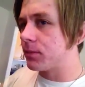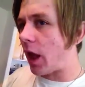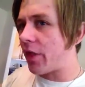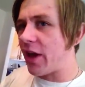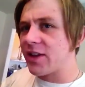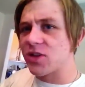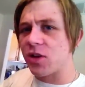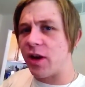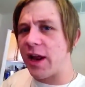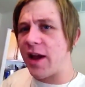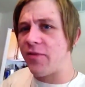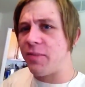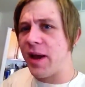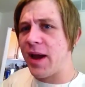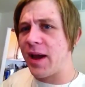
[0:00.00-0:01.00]
That's not
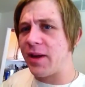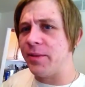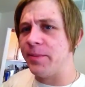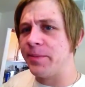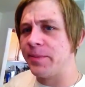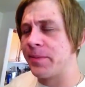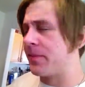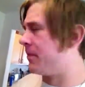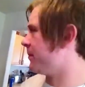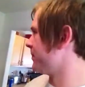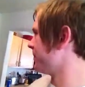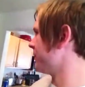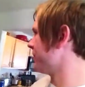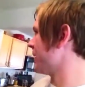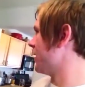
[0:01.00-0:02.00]
half bad.
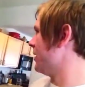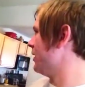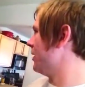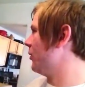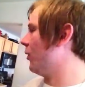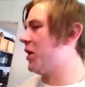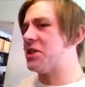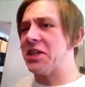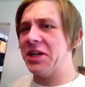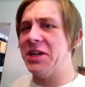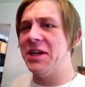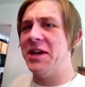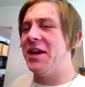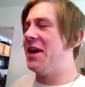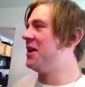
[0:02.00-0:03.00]
What?
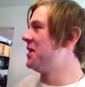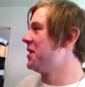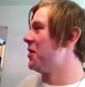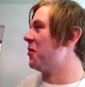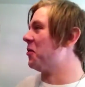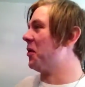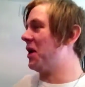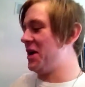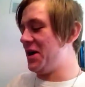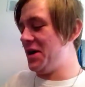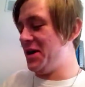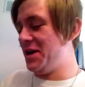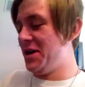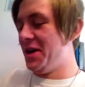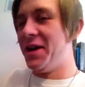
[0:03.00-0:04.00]

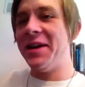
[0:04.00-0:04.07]
What?